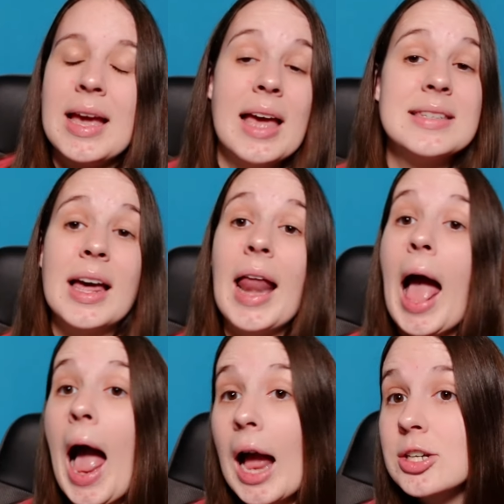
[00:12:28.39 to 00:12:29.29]
It's not
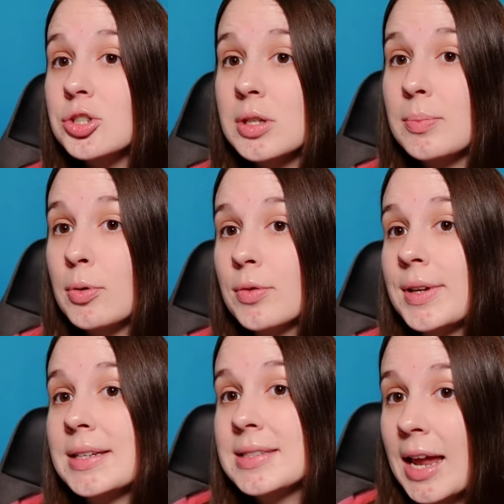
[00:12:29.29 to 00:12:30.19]
actually
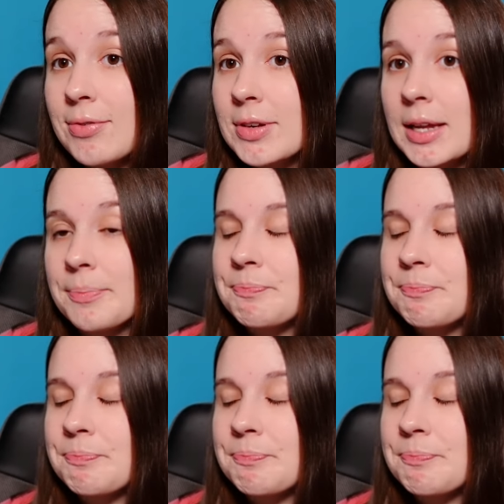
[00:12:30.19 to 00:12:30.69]
proving safety.